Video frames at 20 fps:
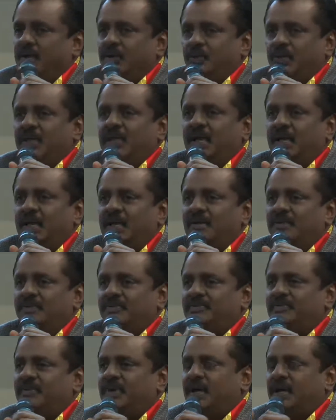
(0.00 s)
We
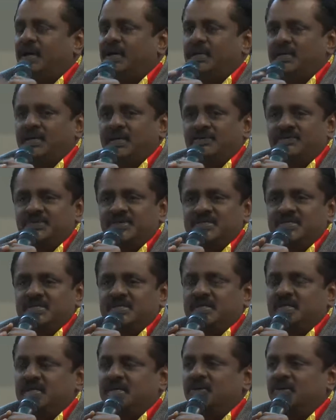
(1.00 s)
have
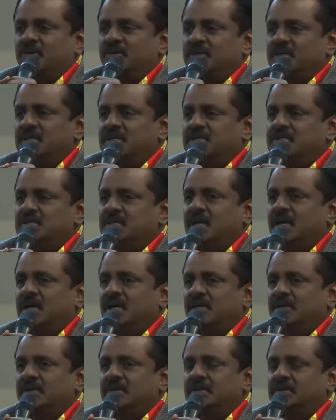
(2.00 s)
revisited on these
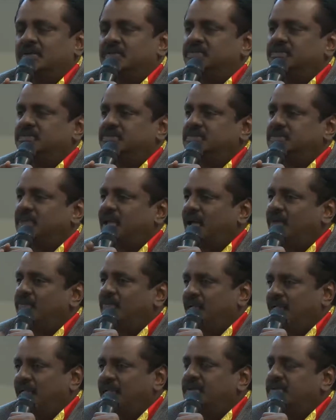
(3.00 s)

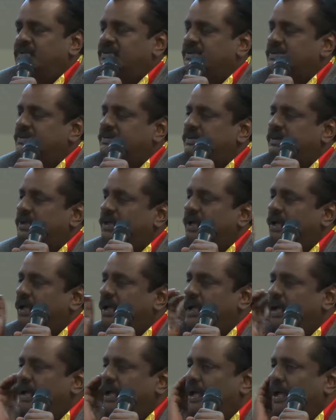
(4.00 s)
timelines,
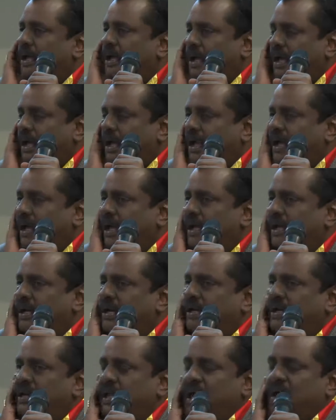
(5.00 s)

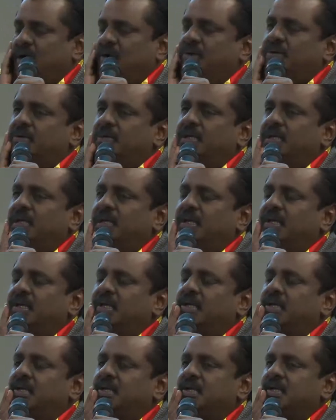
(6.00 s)
and now
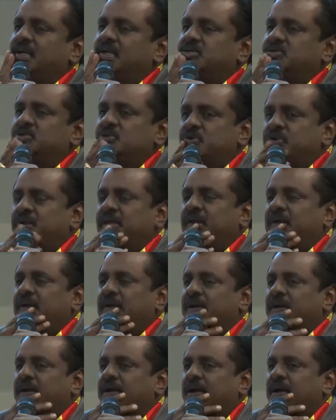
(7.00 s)
the
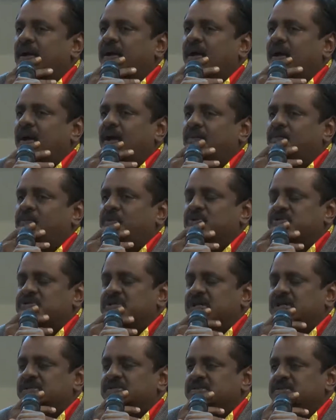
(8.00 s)
rezoning
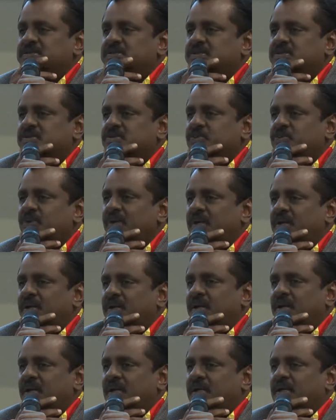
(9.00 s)
process will
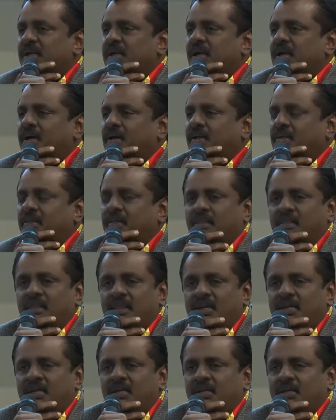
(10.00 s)
take
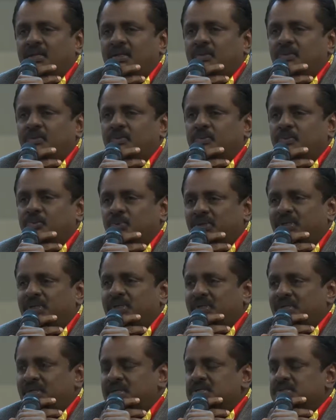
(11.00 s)
30
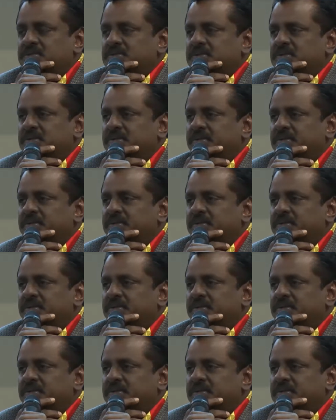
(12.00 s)
working days.